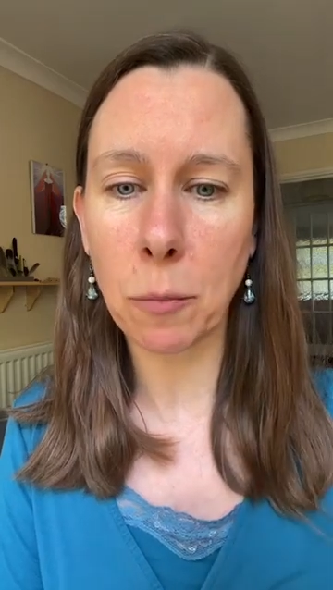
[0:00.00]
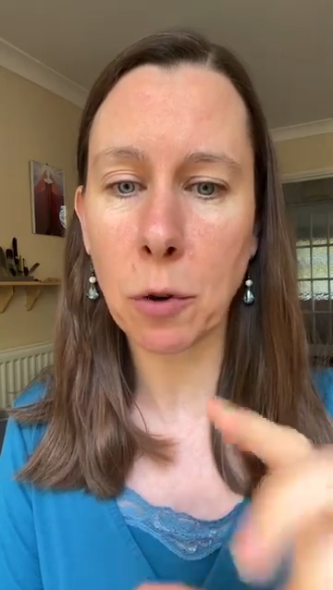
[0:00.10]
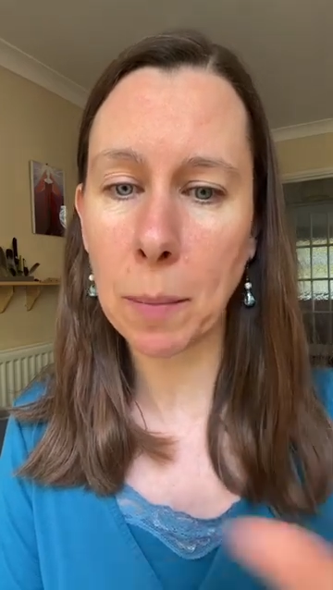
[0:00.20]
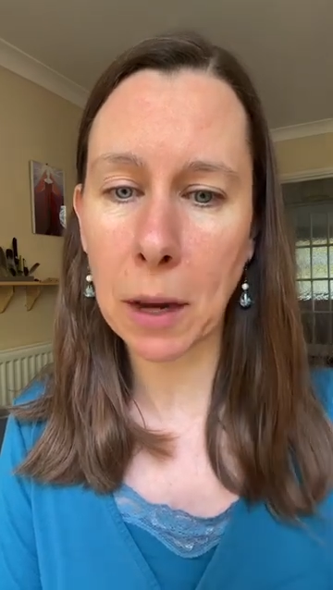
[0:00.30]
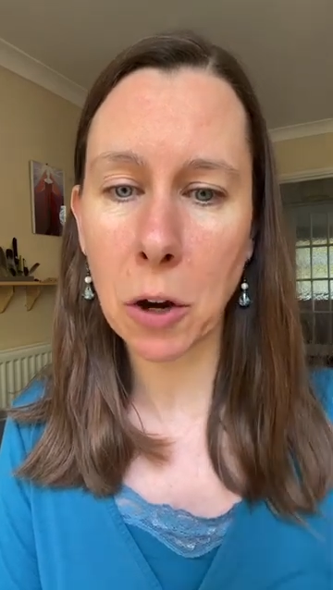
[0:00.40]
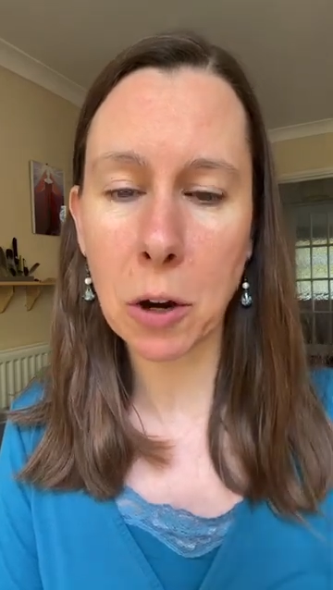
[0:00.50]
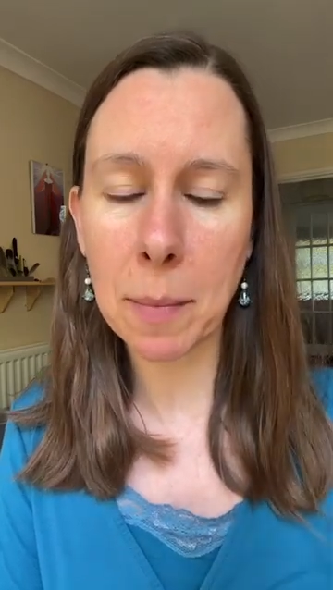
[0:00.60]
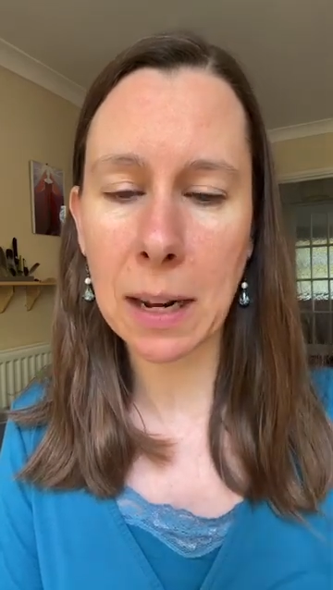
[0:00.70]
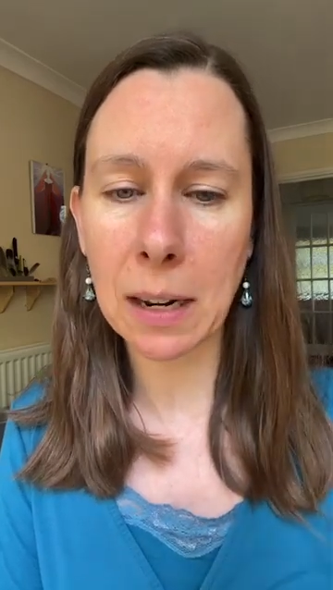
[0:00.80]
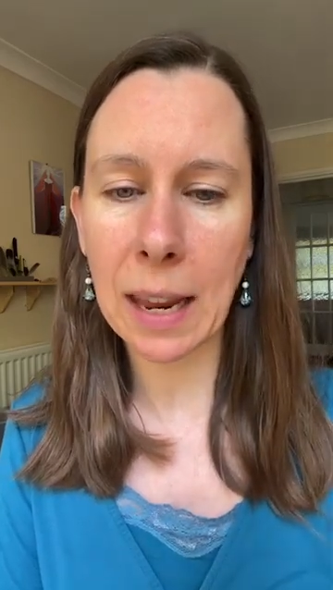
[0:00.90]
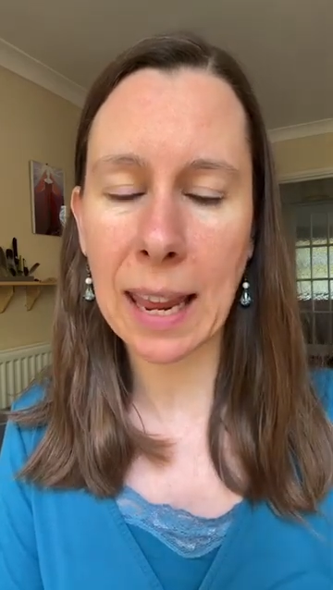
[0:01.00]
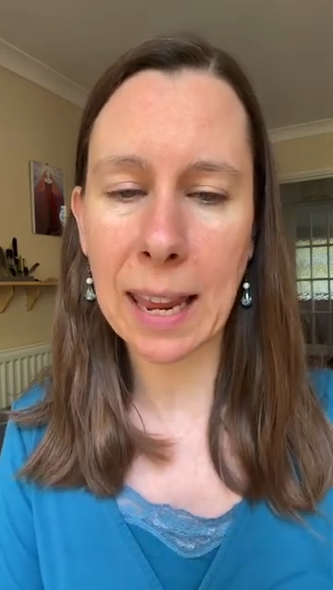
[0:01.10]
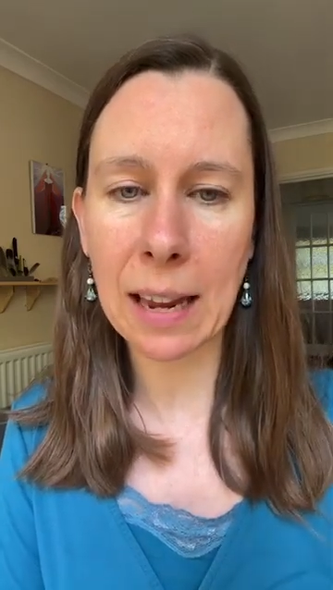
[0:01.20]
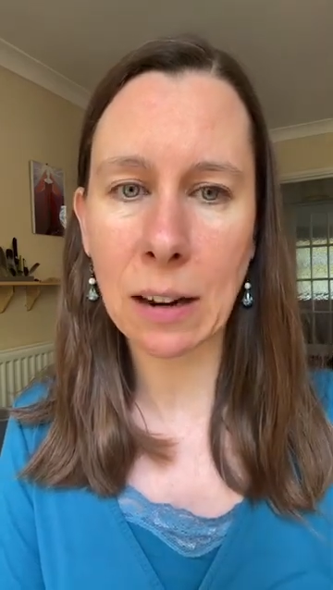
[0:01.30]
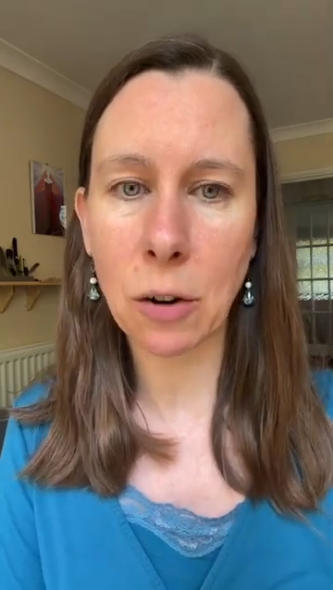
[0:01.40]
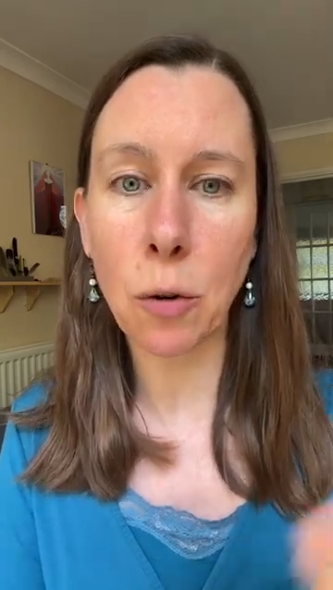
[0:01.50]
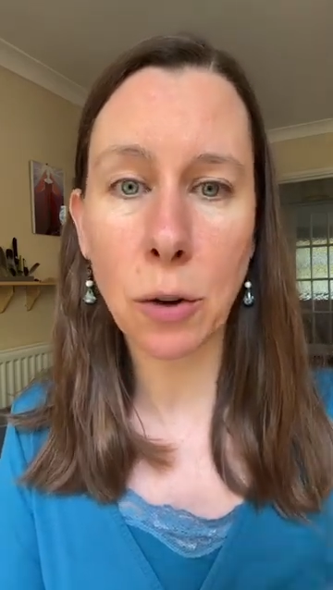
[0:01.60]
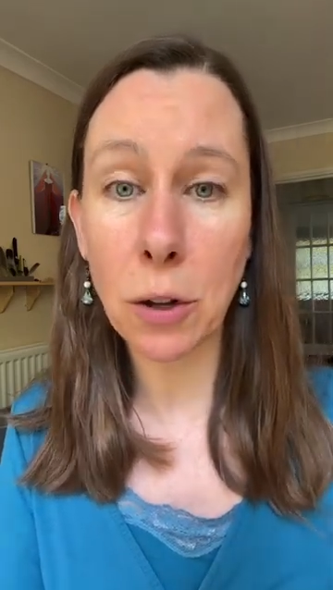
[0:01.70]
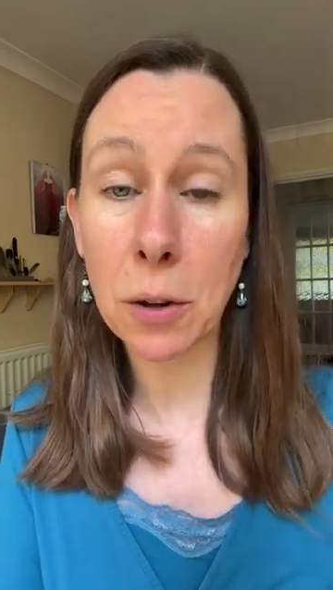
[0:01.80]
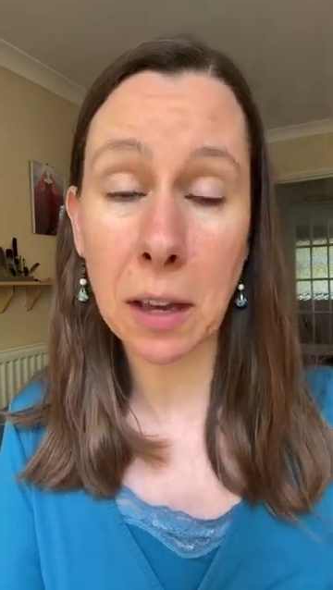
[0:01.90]
drop me a comment here,
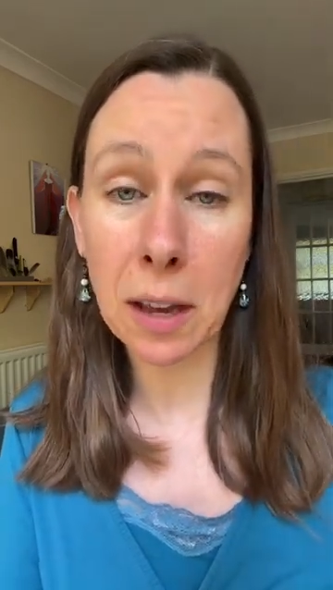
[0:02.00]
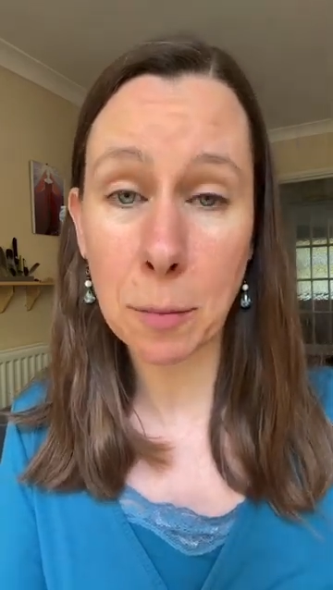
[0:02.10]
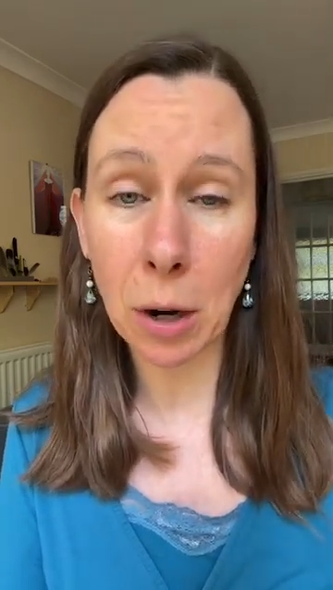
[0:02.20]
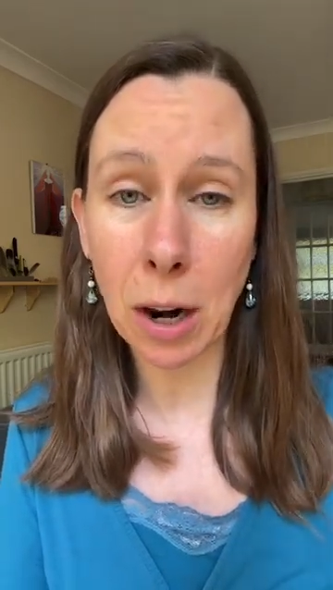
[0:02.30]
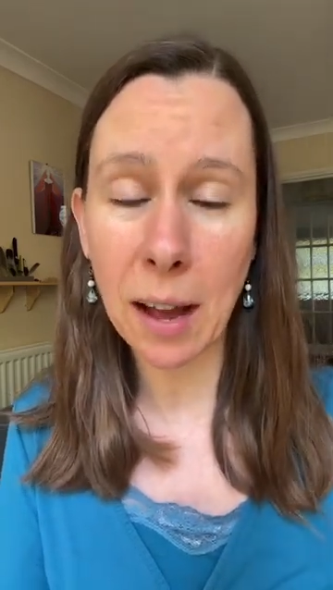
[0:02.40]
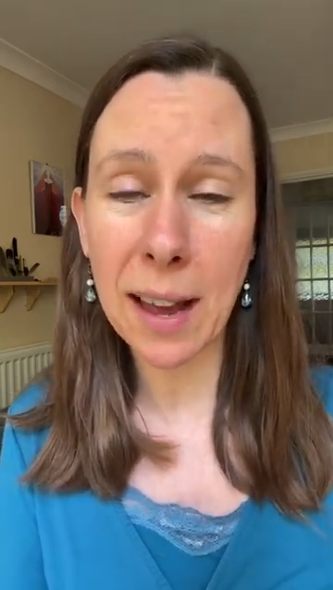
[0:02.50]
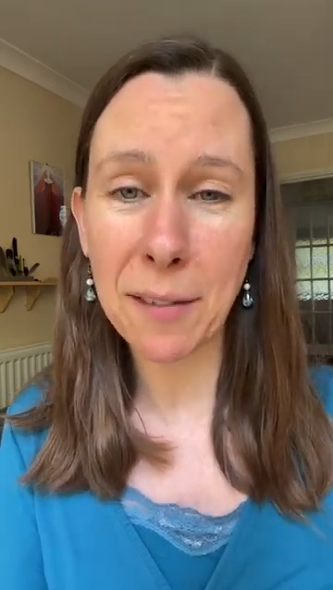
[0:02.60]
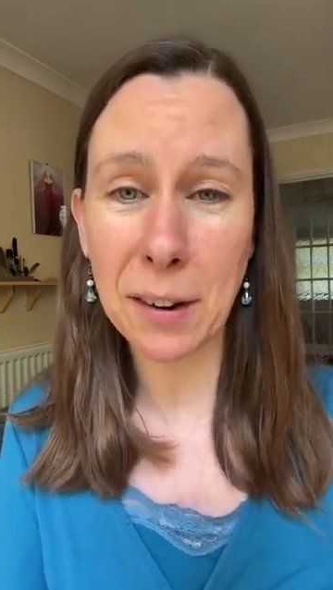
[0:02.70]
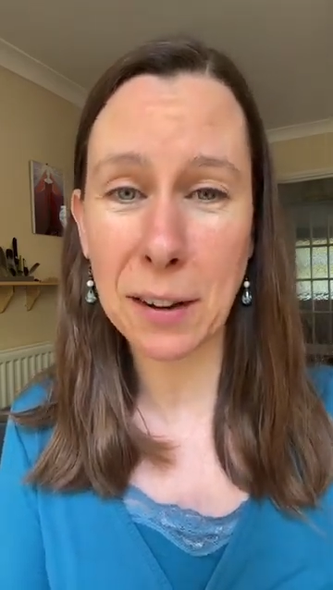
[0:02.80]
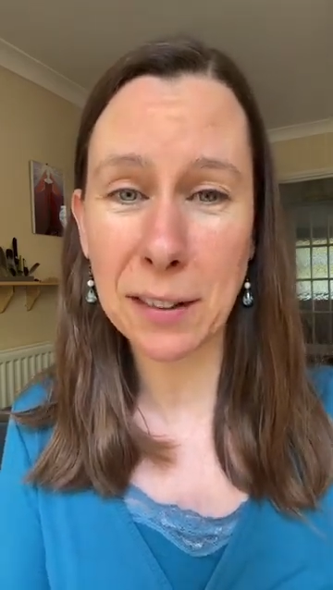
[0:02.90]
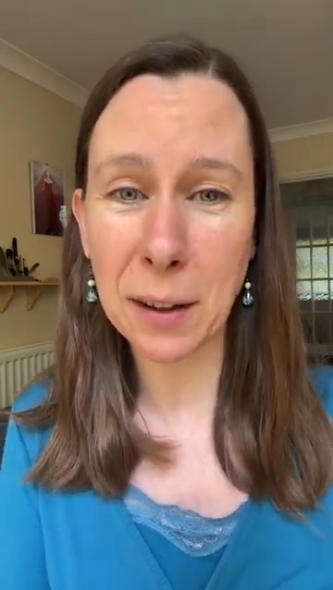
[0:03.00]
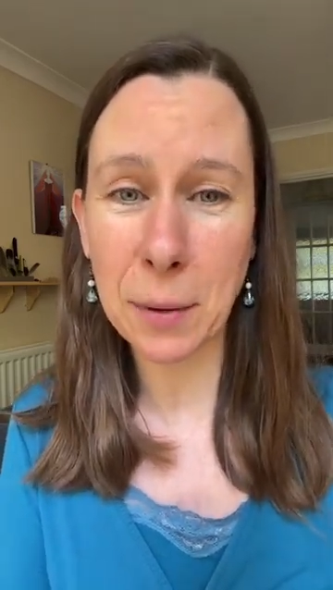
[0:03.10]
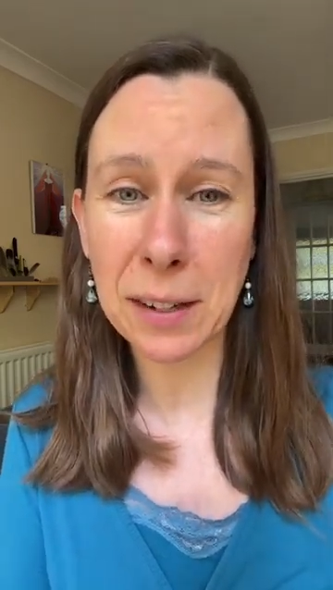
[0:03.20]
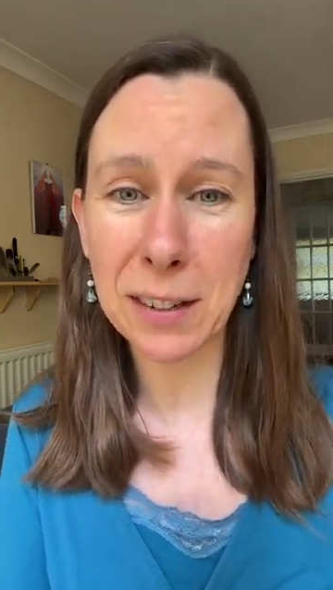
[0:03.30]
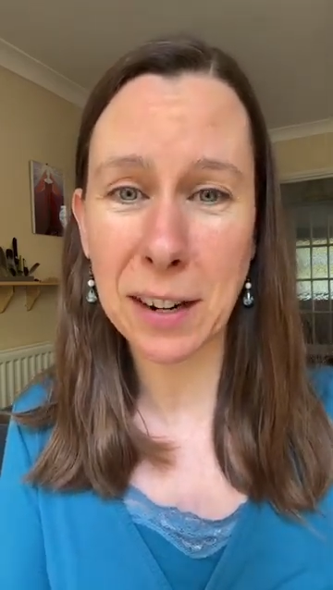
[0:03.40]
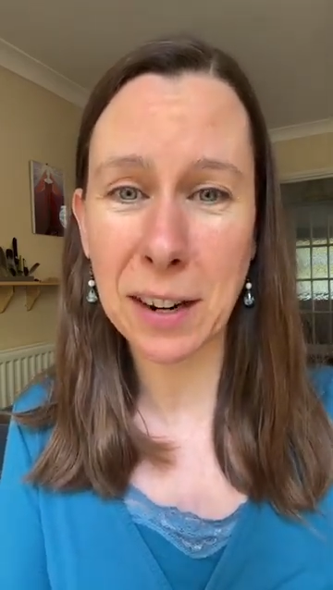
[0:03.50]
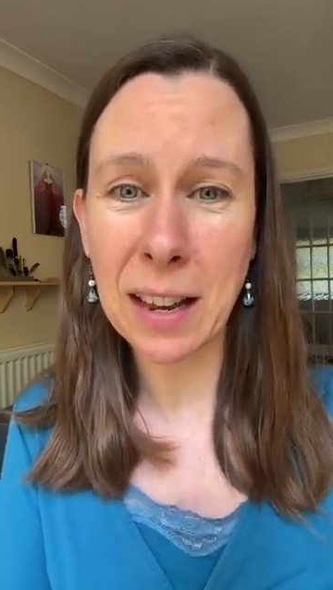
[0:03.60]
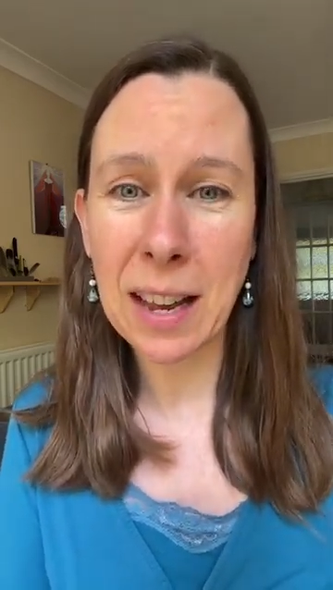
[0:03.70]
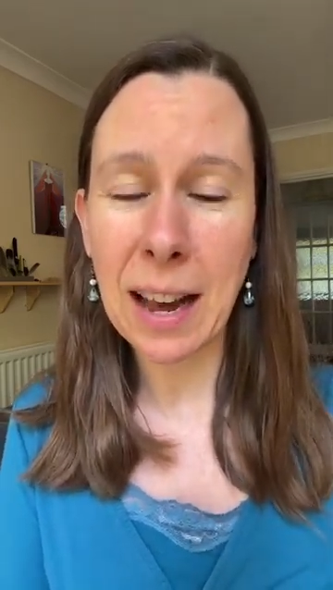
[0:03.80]
or you can come on live and ask the question.